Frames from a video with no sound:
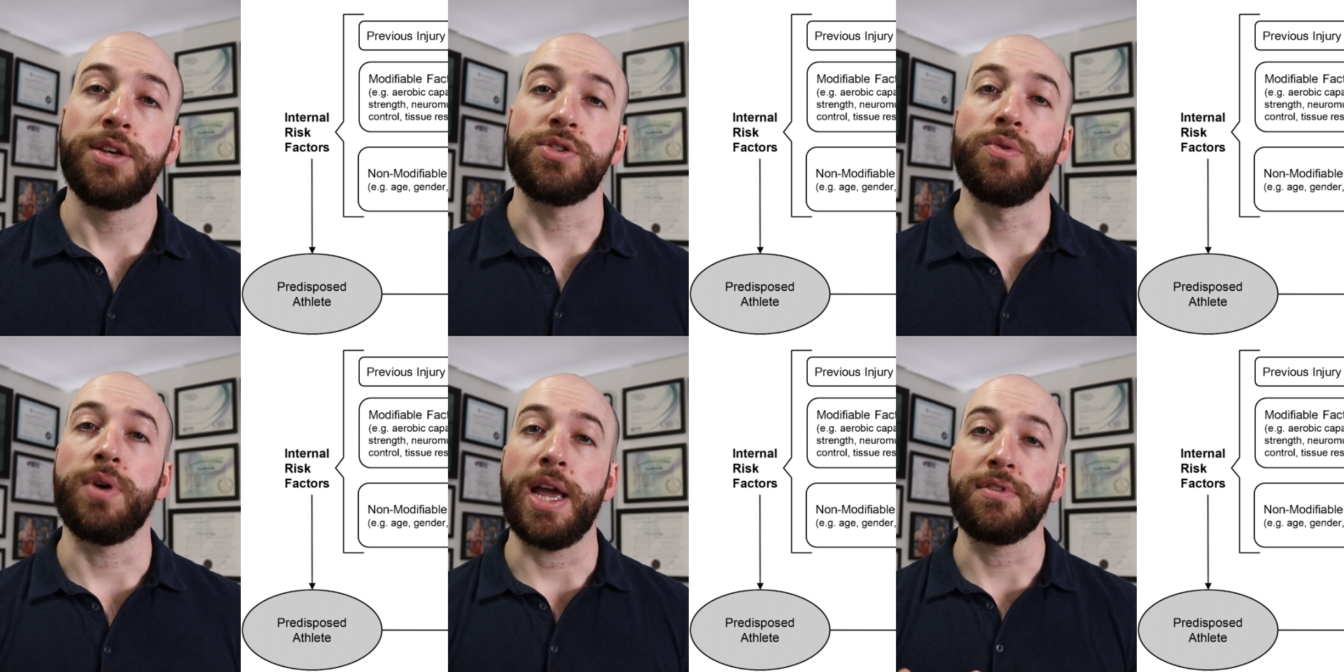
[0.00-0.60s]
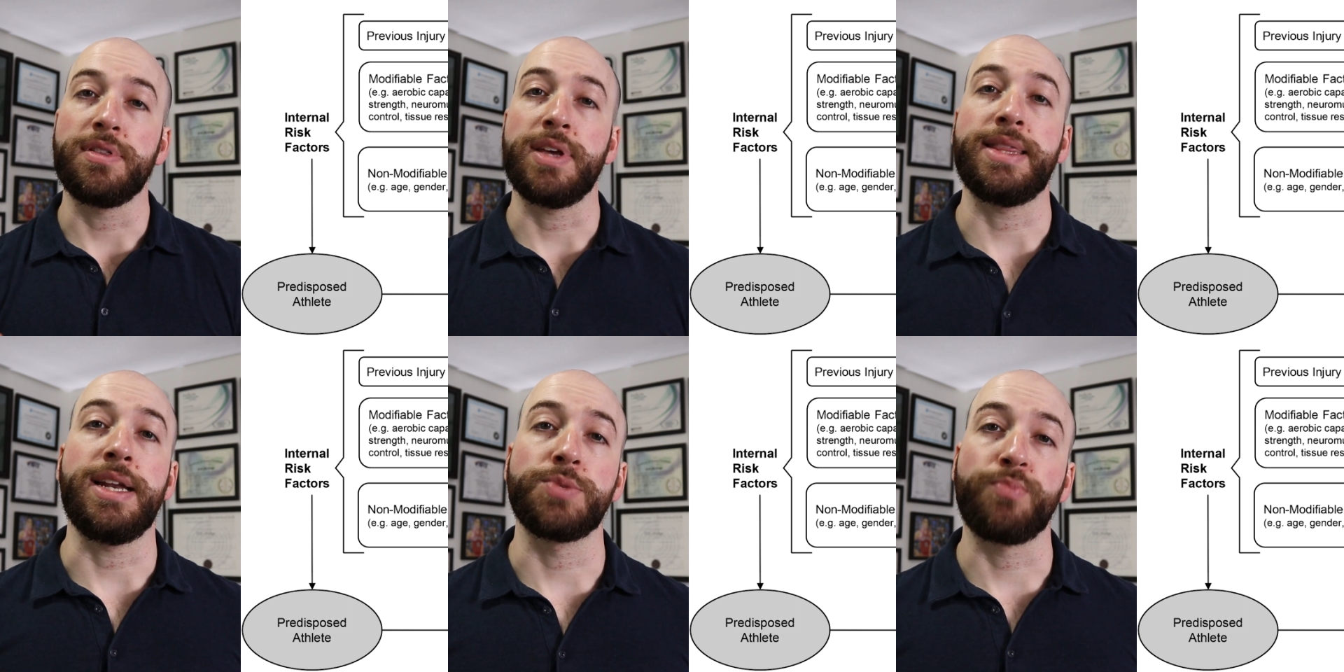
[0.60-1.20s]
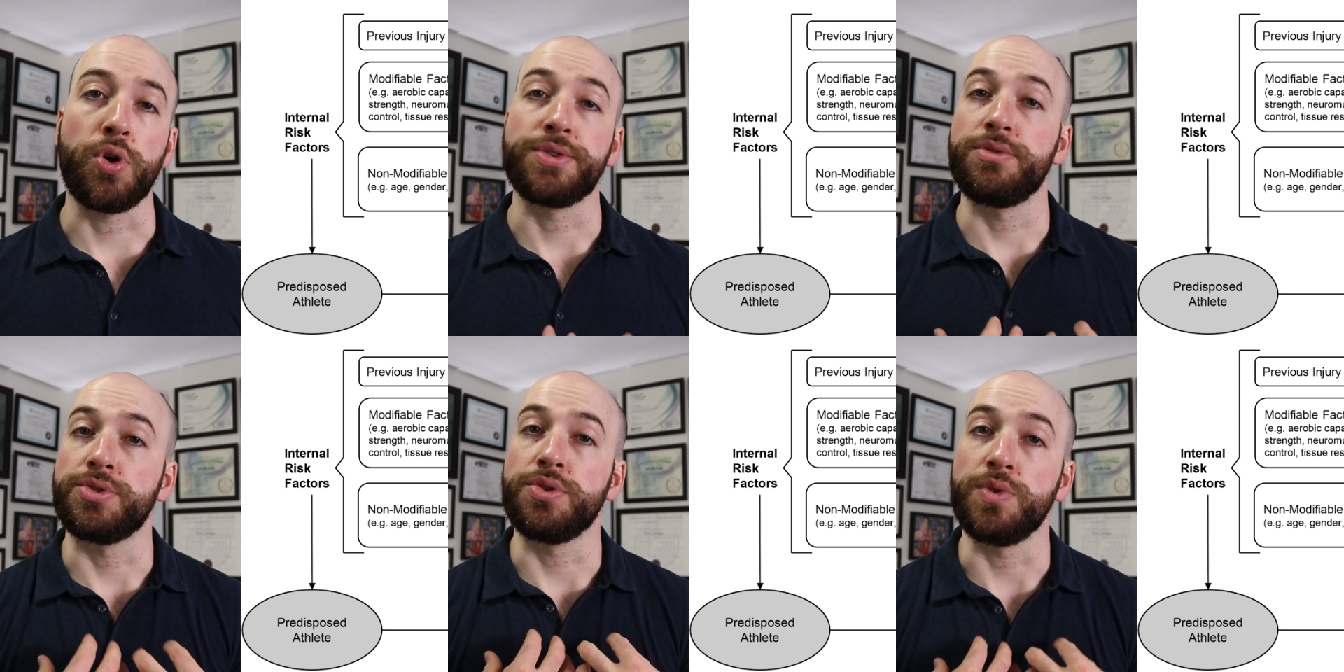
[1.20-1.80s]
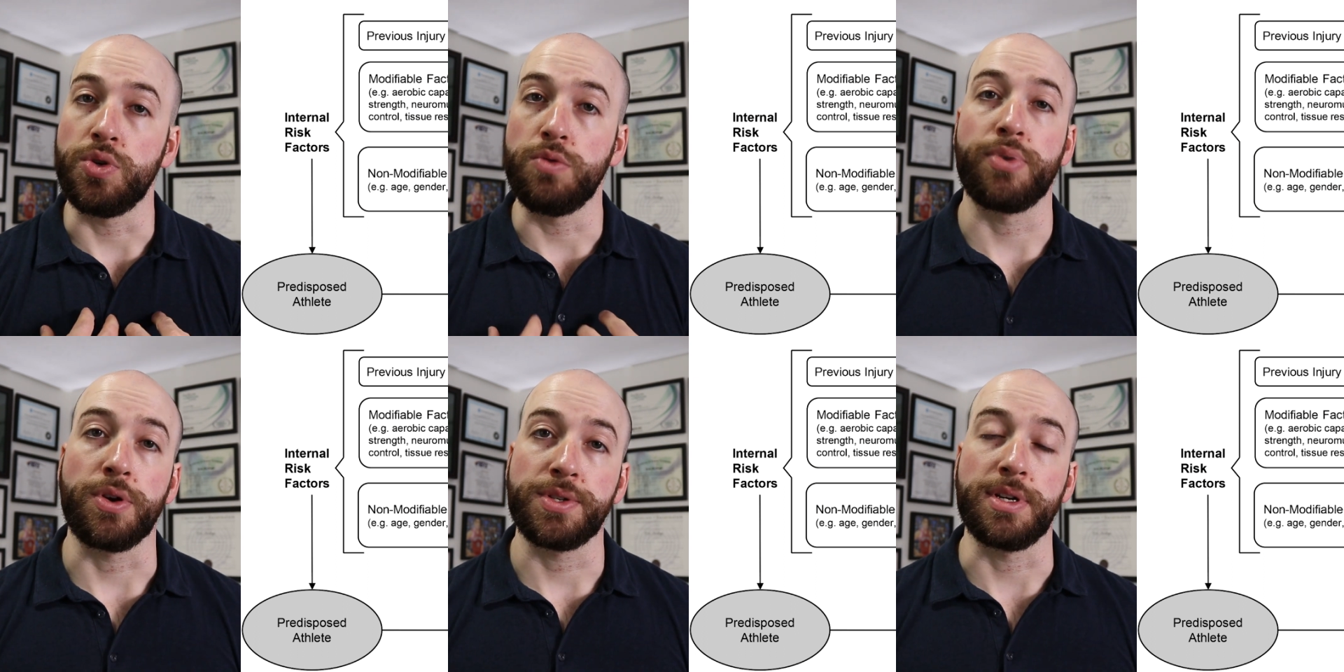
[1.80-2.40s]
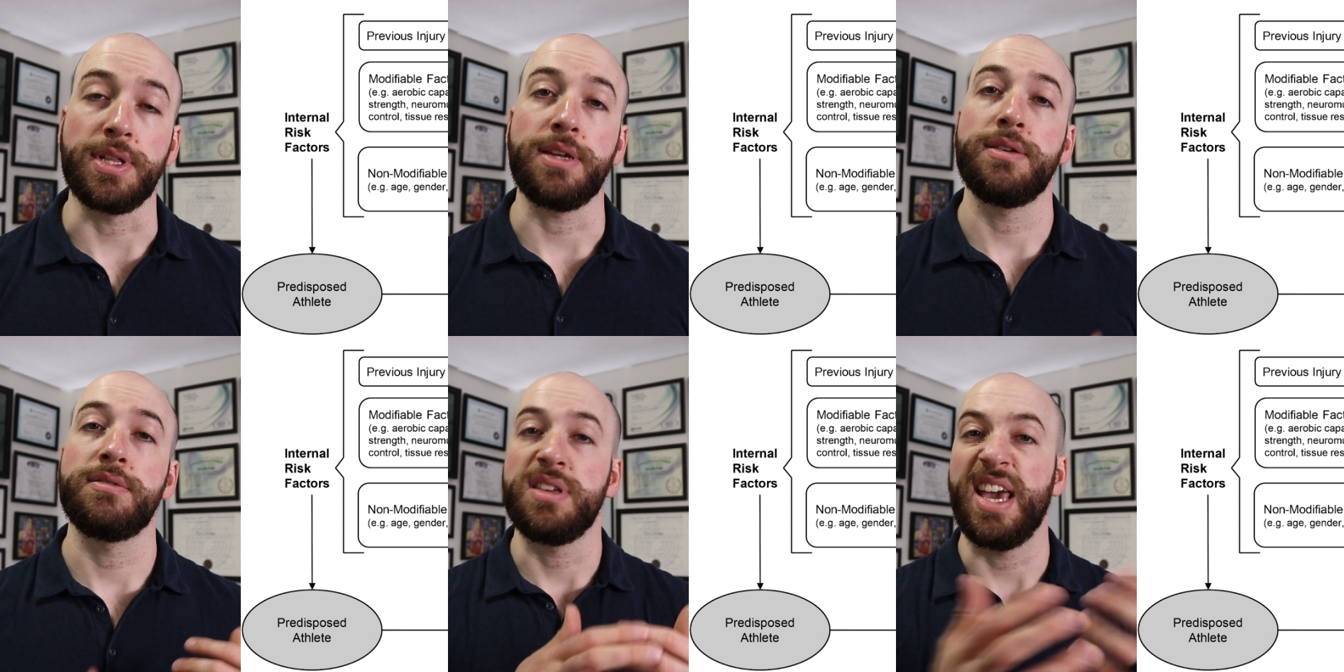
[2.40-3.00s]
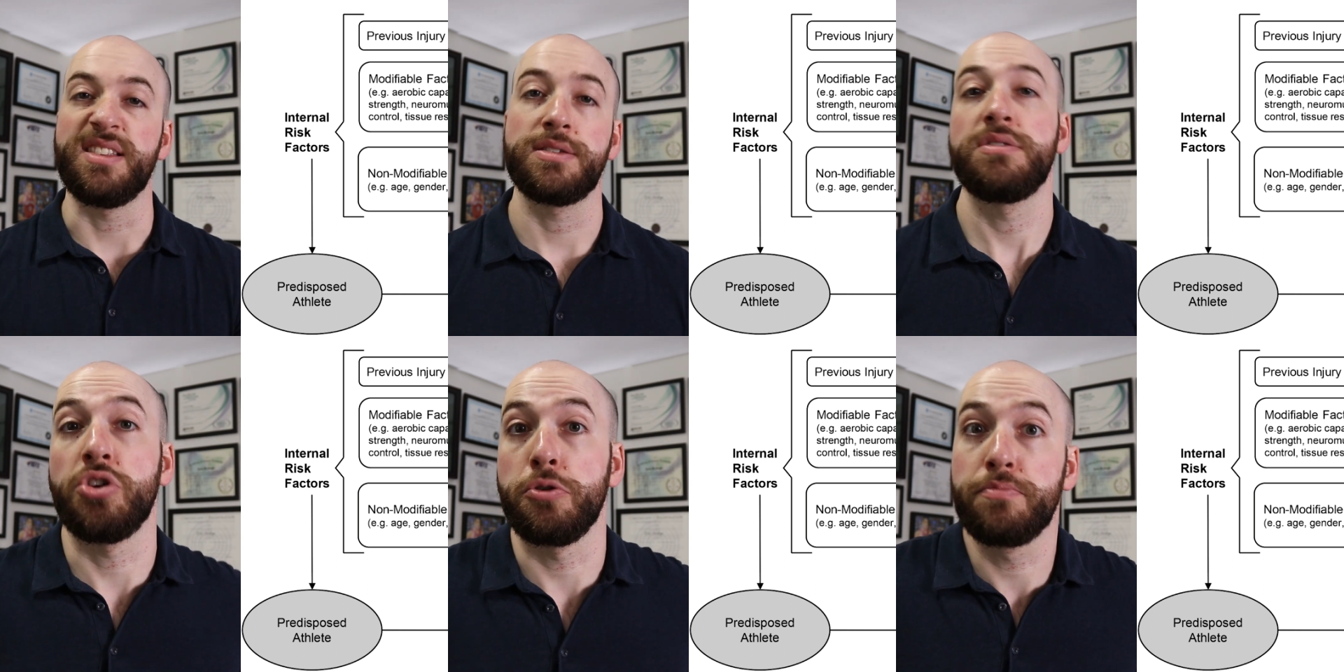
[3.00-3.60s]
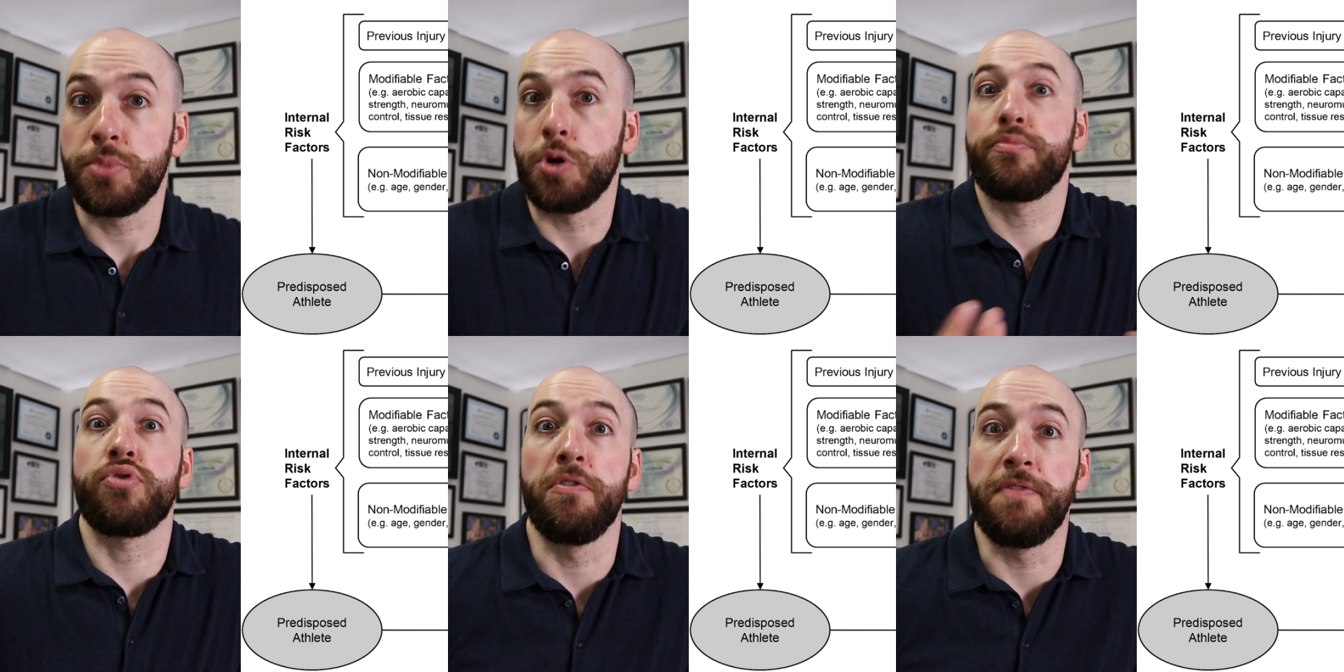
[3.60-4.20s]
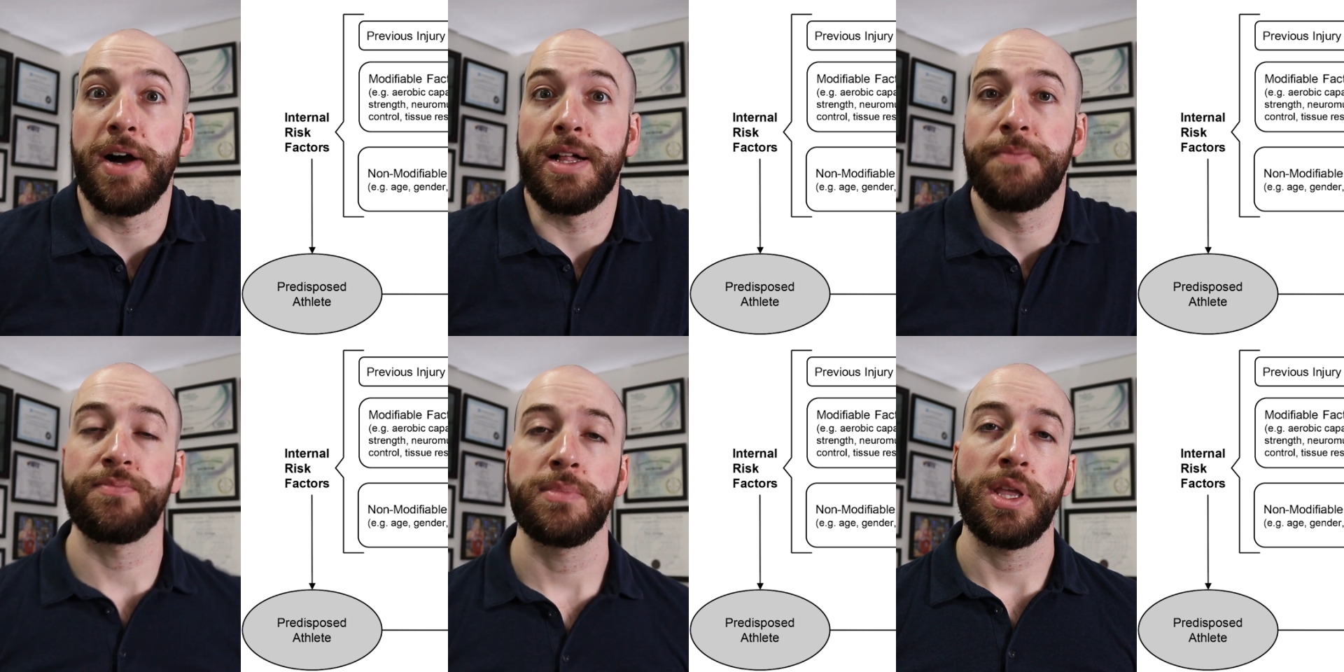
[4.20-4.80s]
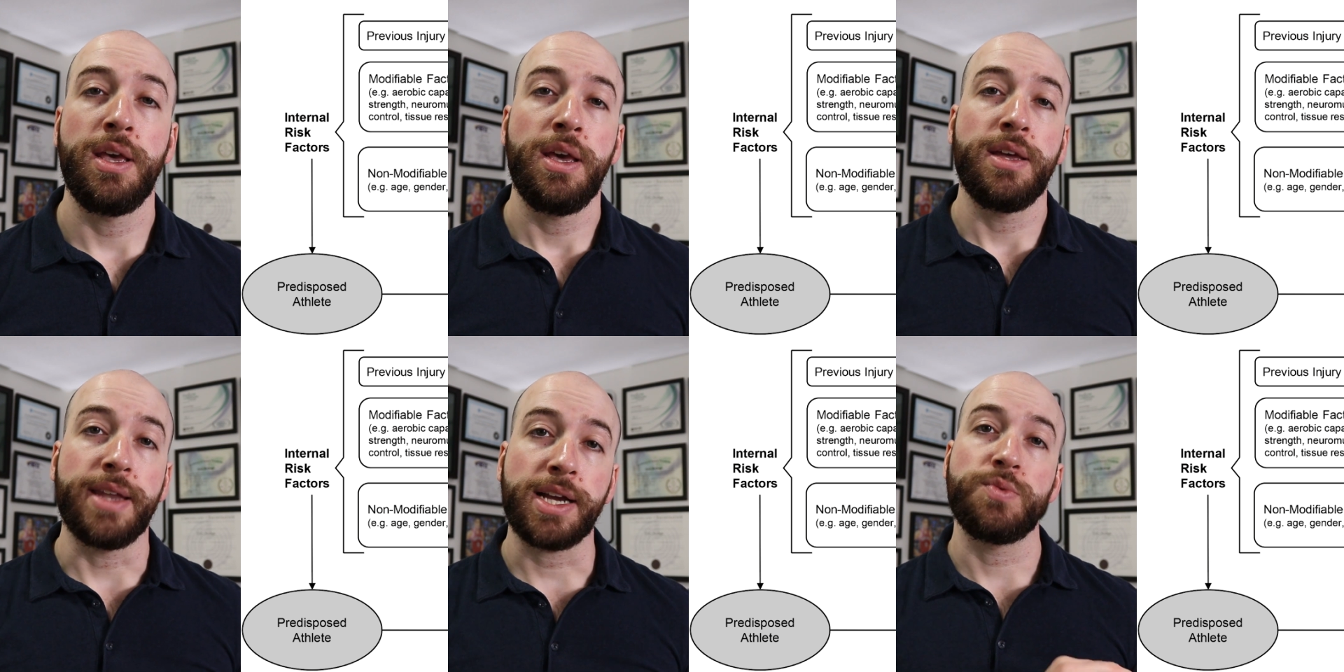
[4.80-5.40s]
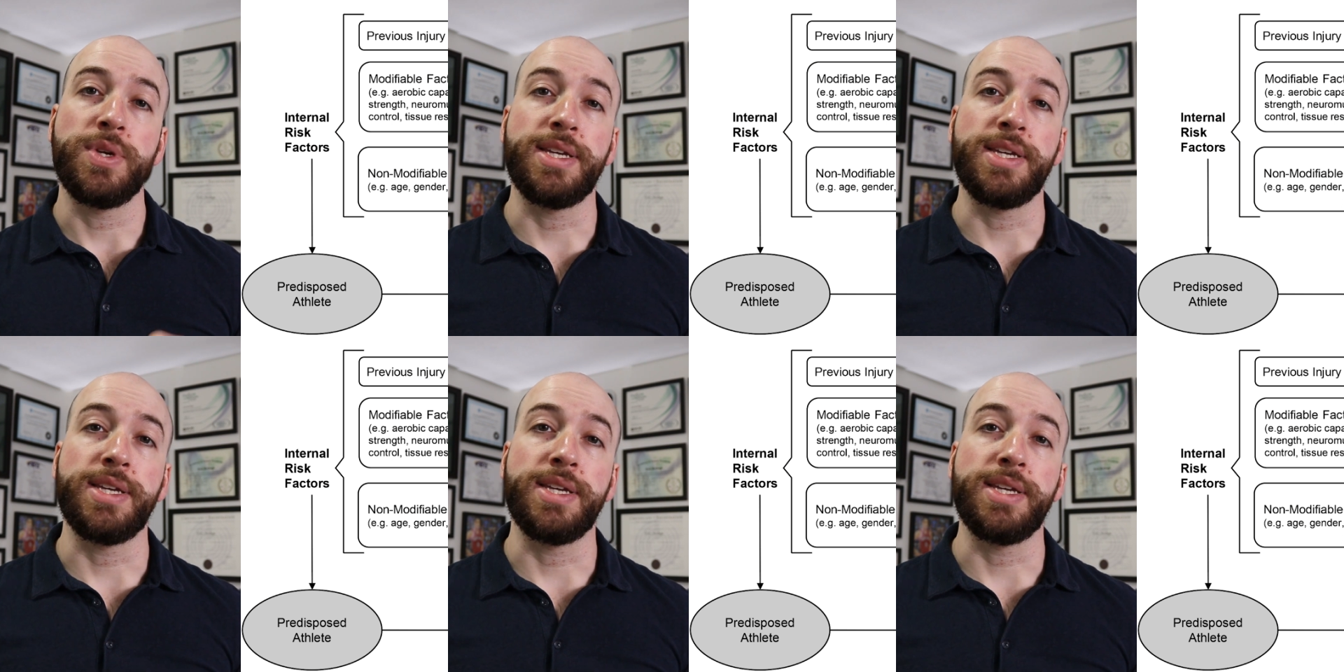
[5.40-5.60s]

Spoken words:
So everything that is personal to you personally, hence your profile. Next, we